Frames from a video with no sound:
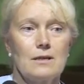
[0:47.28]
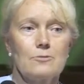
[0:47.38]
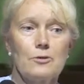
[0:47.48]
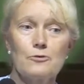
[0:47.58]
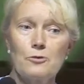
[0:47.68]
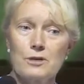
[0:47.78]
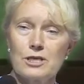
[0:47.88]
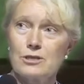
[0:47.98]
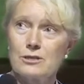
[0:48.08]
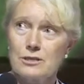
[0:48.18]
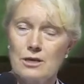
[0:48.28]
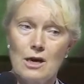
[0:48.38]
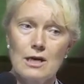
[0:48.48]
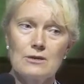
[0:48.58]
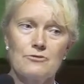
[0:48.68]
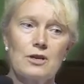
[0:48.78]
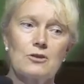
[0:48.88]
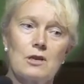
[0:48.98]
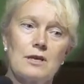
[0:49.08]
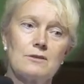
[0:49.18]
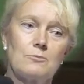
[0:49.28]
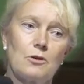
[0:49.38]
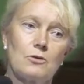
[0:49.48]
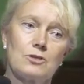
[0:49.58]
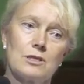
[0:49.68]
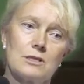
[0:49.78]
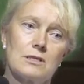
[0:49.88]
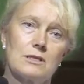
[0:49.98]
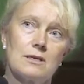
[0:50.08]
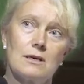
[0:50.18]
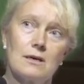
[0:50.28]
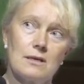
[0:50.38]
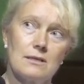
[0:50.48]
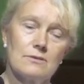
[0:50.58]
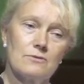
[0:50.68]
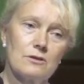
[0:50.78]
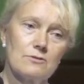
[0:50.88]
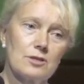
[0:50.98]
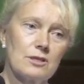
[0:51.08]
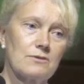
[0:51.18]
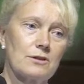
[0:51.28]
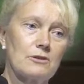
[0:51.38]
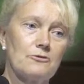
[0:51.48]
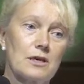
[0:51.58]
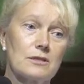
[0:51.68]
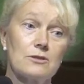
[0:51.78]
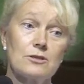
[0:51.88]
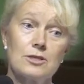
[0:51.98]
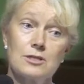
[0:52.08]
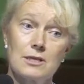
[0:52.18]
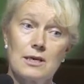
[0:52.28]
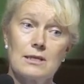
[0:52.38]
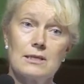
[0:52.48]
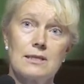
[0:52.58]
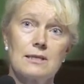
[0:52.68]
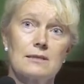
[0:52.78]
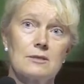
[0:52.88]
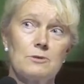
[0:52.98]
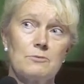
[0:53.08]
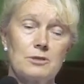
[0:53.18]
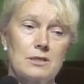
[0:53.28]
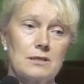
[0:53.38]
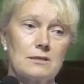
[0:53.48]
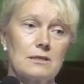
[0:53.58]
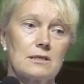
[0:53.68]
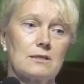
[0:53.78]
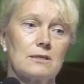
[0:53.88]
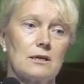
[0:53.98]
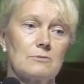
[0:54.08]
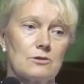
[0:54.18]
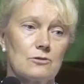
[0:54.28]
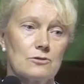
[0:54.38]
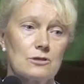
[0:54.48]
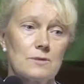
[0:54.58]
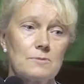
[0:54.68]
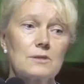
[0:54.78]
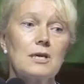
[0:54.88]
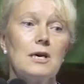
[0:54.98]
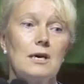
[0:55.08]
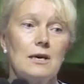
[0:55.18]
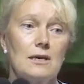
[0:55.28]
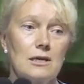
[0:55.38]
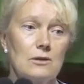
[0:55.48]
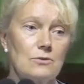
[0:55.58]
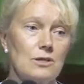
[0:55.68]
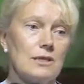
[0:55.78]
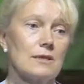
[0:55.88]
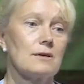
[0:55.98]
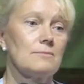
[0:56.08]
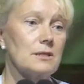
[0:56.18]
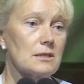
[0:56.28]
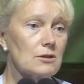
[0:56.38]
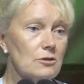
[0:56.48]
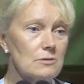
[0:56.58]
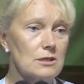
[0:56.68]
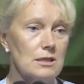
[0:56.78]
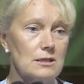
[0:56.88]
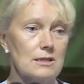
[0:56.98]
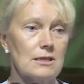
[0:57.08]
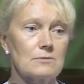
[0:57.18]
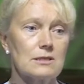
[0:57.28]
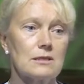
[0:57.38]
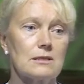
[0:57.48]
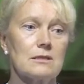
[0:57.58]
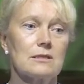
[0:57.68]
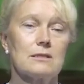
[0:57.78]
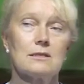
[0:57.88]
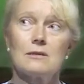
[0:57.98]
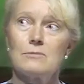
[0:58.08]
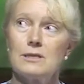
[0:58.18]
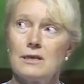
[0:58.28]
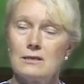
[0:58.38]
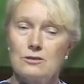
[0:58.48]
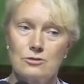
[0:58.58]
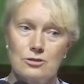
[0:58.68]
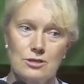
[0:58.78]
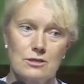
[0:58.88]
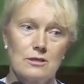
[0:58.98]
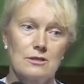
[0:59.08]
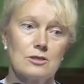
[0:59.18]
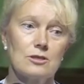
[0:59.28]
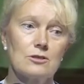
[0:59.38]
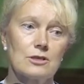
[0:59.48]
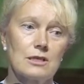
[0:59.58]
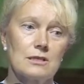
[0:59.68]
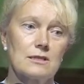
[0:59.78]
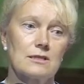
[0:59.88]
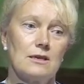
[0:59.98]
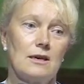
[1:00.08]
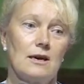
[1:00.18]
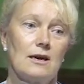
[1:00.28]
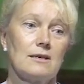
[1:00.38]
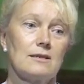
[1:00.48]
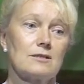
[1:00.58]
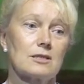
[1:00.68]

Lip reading: The bone formation is a highly regulated process. It involves several factors, and it has been presented as a diamond concept, including mesenchymal stem cells, cell mediators, cytokines, and the